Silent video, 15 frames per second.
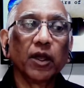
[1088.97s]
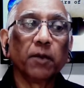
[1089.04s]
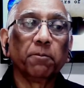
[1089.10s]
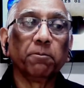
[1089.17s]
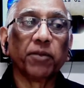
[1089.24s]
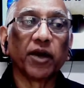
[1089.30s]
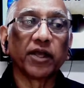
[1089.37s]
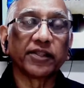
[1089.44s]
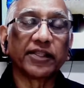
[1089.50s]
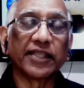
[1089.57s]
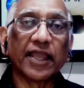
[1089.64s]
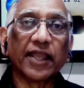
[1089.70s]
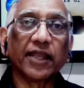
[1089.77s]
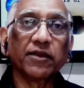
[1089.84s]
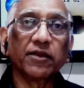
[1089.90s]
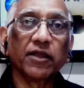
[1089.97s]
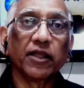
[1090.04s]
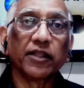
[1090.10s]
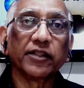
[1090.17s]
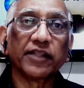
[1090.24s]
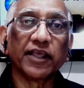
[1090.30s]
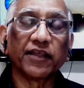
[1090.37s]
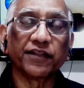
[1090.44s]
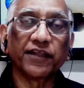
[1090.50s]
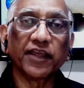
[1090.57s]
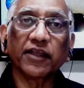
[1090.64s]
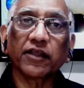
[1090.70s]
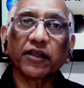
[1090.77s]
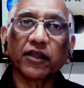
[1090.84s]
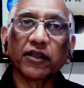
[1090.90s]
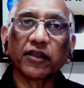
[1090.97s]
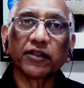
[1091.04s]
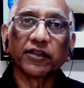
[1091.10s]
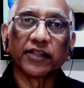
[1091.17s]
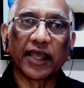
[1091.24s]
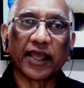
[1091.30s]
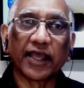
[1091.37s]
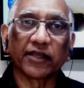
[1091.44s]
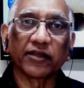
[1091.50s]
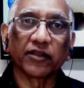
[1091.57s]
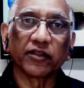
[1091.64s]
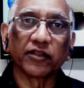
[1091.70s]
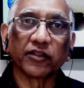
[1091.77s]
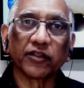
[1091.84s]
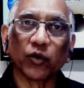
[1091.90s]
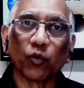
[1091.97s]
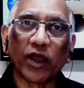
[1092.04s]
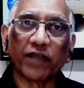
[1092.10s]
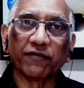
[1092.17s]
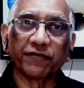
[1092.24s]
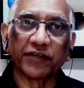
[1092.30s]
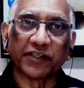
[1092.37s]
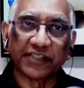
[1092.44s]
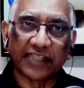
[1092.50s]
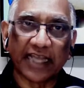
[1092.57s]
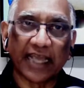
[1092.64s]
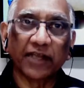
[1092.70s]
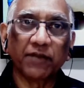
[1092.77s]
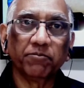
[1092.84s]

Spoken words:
But then they think that the wife is dead,